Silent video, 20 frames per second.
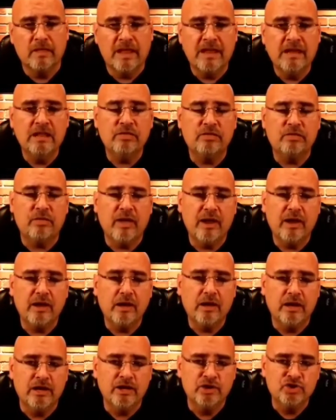
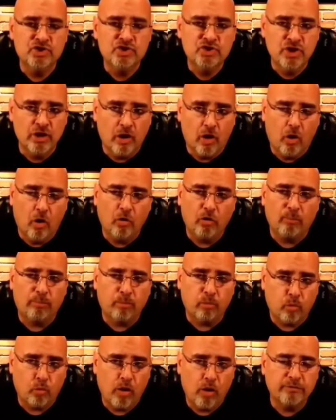Anything in all
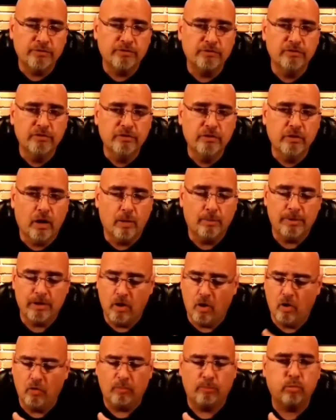
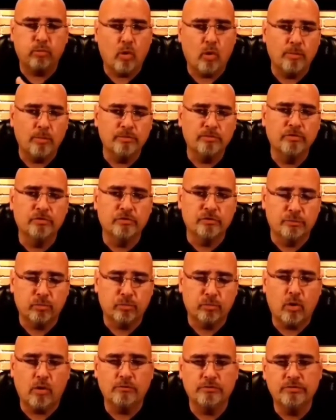the promises and
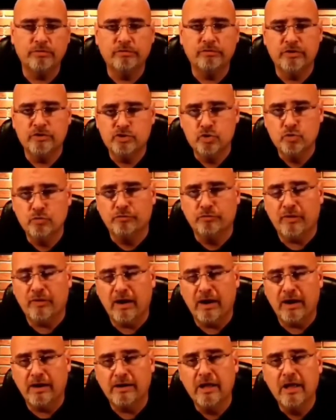prophecies that you
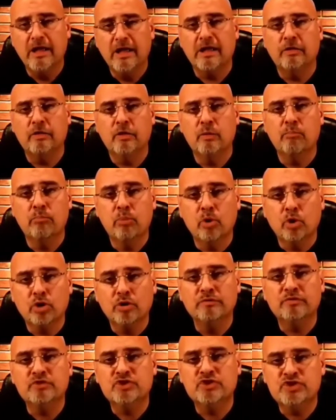find in the book of